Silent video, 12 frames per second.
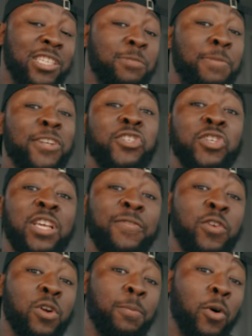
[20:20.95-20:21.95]
especially if
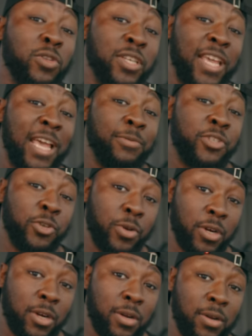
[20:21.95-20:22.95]
you're a multi-cam
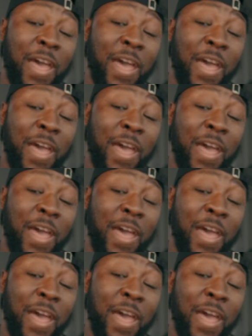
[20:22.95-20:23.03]
shooter.